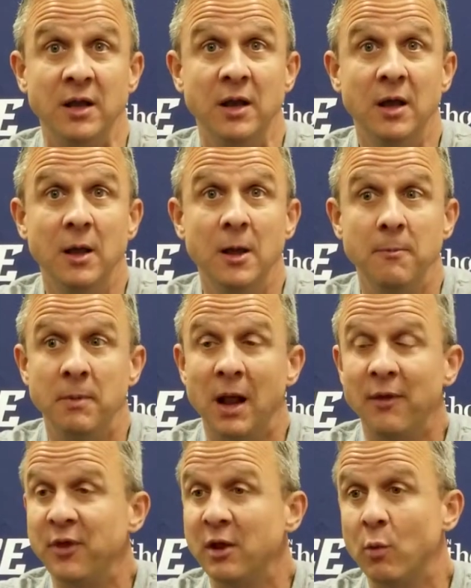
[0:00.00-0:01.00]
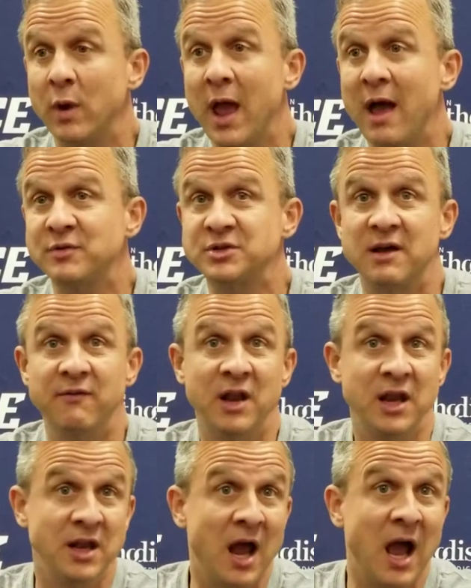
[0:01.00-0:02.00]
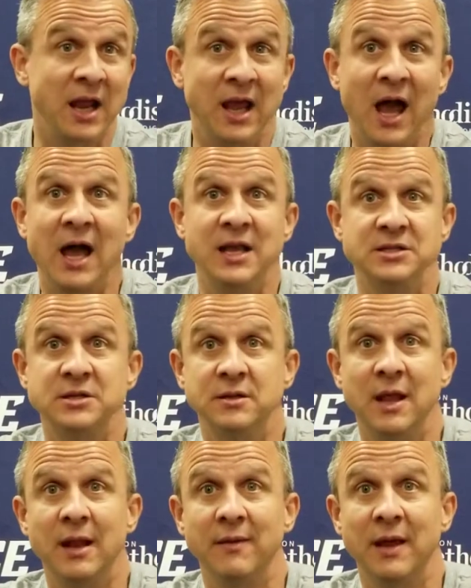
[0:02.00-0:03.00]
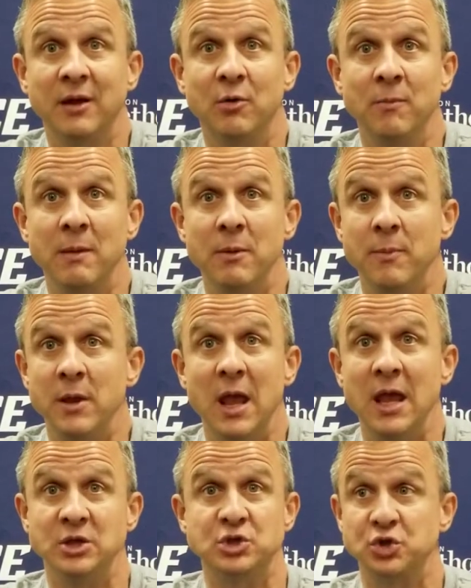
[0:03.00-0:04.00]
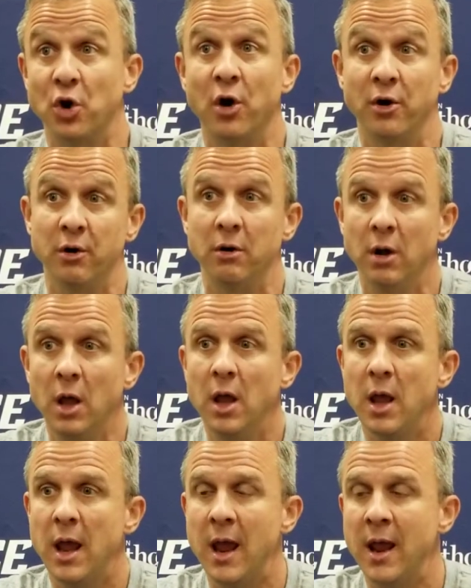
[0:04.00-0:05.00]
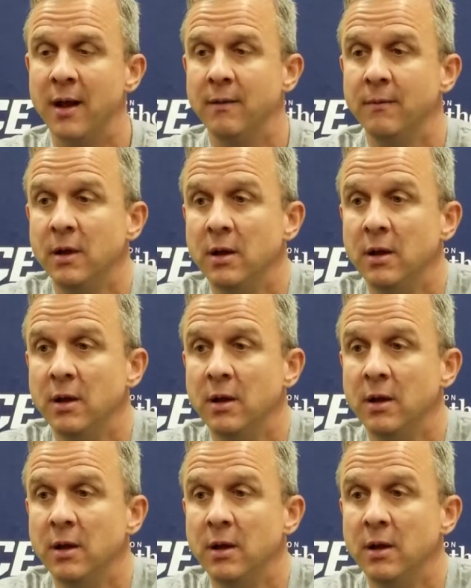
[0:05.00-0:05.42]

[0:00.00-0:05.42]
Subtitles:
I mean, I think we have 7, 8, 9 guys that could maybe be a starter and